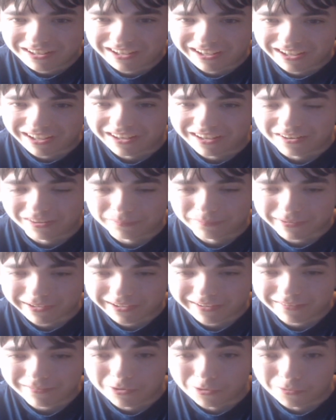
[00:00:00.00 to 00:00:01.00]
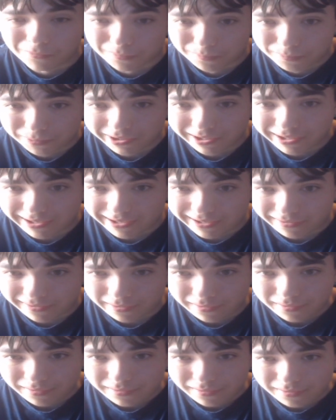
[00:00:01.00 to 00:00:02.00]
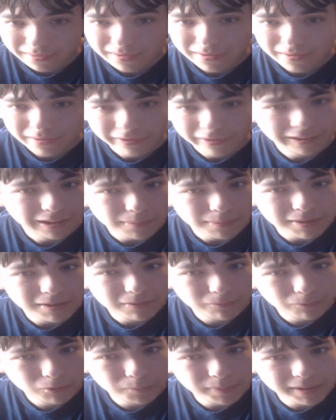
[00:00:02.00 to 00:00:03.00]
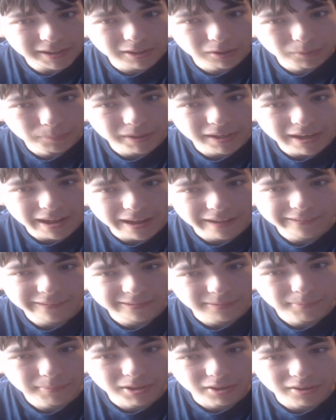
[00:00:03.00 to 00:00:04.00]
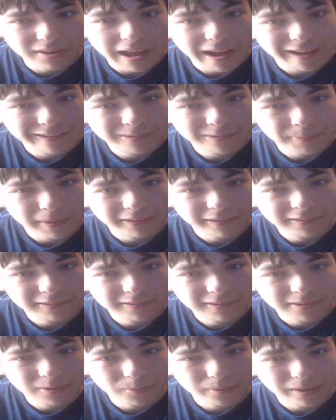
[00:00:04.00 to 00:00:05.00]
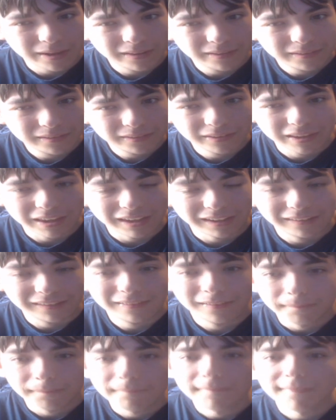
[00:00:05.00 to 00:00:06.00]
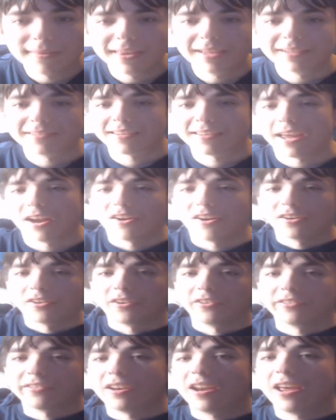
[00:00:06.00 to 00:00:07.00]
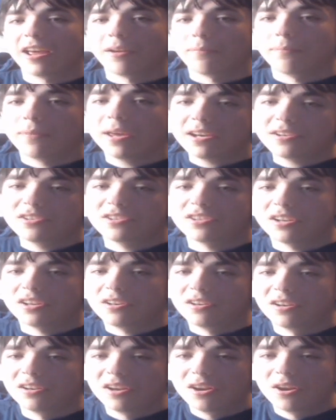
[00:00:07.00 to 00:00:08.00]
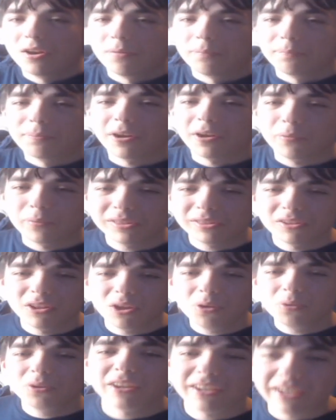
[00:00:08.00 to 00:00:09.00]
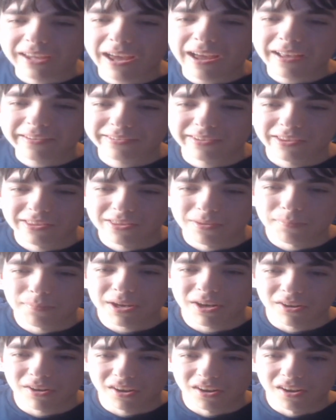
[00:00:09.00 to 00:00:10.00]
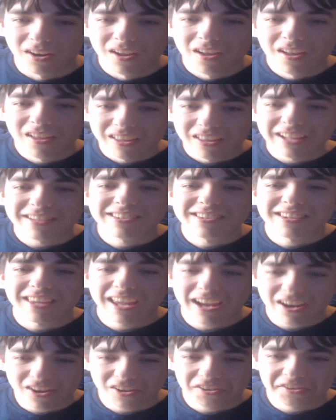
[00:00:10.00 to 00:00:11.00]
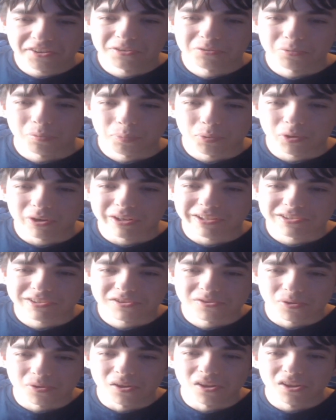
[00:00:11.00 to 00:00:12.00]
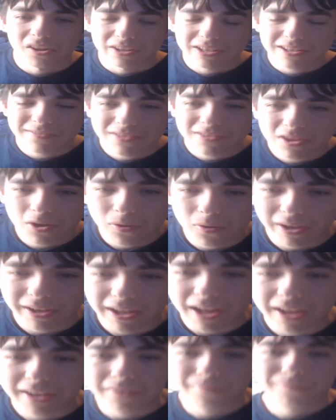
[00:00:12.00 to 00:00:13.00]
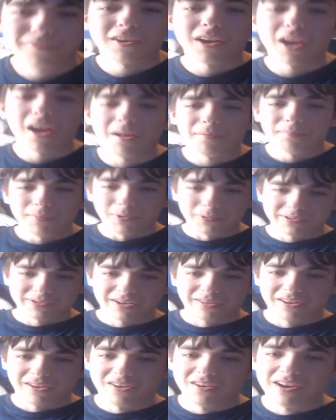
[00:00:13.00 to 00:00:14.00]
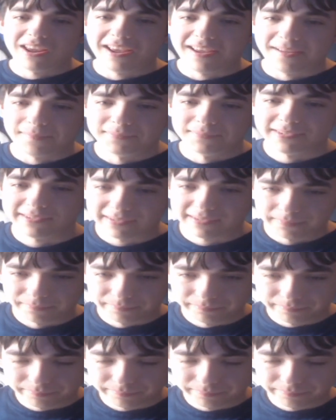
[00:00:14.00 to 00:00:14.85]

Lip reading: and a bit overplayed. Like, I mean, Ruby Gillman had some good aspects to it, like its characters and animation, but with Lonely Castle in the Mirror, its characters were pretty strong, even though I kind of forgot most of their names.